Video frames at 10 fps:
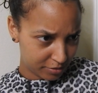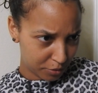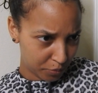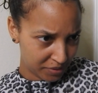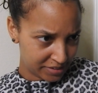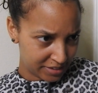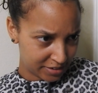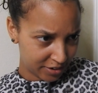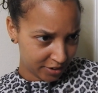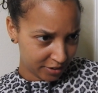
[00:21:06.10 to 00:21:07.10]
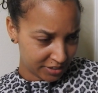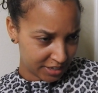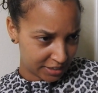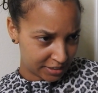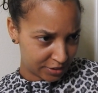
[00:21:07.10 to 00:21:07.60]
who is this girl
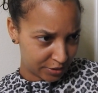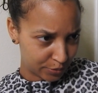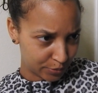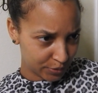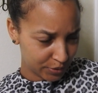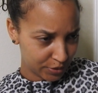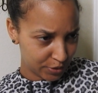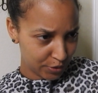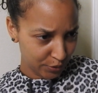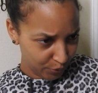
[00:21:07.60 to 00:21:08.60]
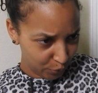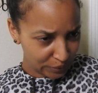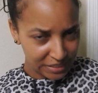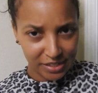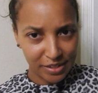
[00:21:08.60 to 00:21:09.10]
texting you? Who
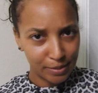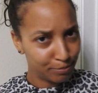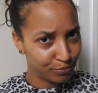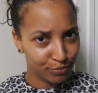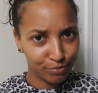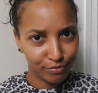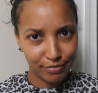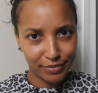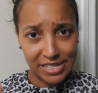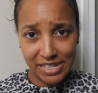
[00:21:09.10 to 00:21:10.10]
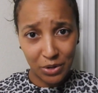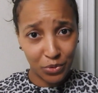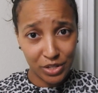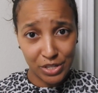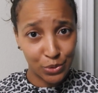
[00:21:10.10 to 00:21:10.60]
is
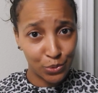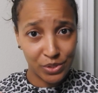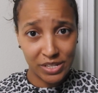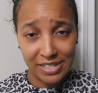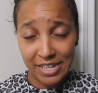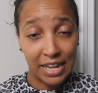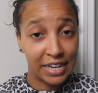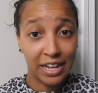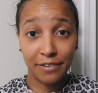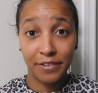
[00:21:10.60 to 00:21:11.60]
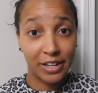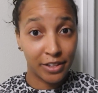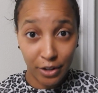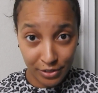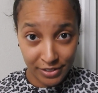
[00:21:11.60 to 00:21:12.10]
Sarah, Susan, Sally? I forgot
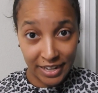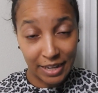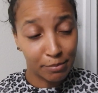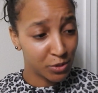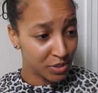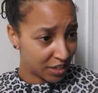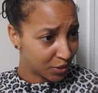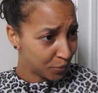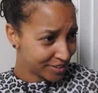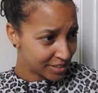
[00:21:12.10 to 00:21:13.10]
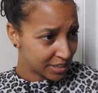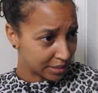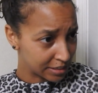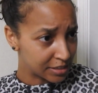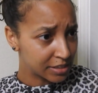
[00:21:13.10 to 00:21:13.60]
the girl's name. She was like, who is
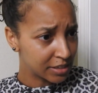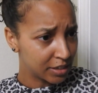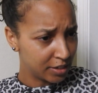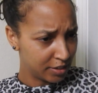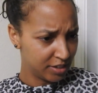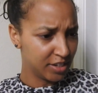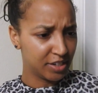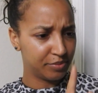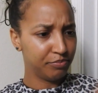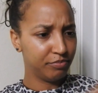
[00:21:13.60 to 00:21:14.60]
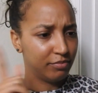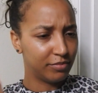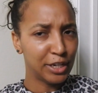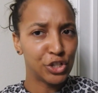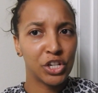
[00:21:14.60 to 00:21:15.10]
this?
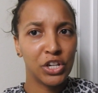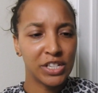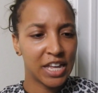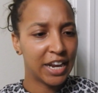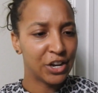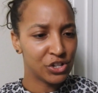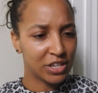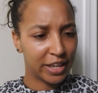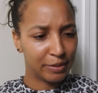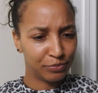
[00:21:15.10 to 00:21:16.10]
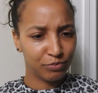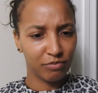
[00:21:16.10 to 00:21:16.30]
And she looks at it and she's like,